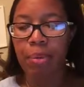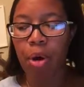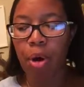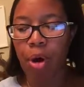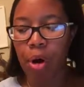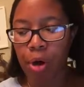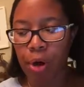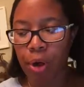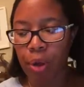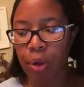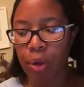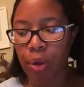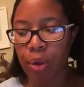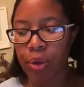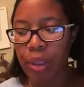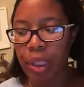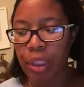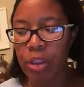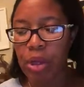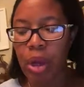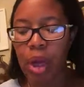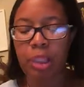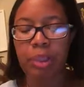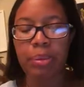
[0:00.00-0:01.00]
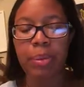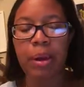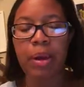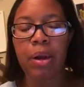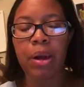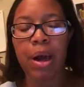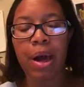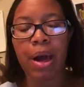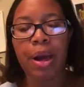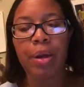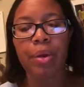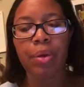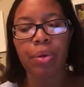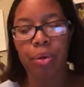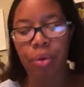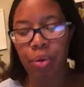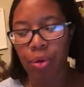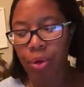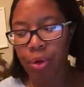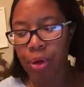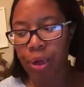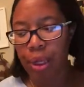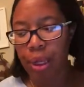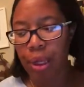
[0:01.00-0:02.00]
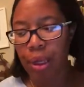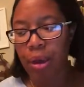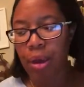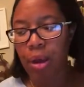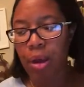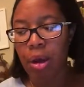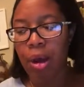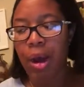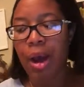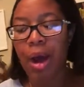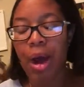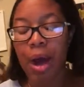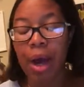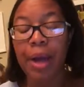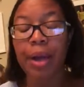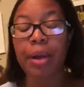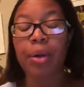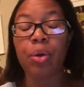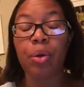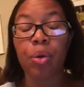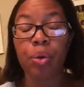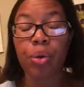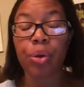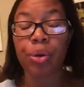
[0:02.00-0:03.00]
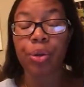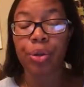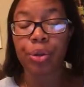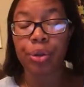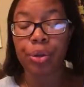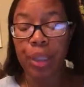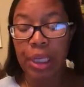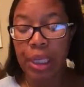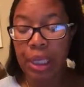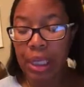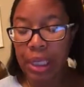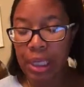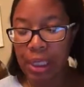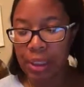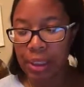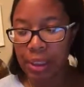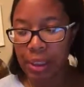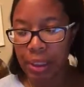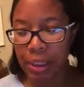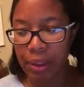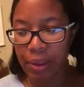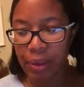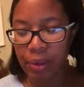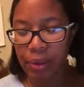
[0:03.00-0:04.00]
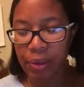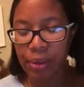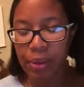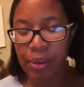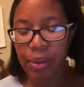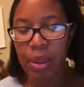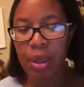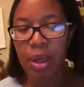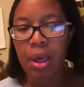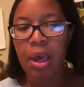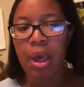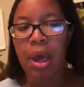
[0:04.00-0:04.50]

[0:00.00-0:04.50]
article that talked about higher order thinking skills.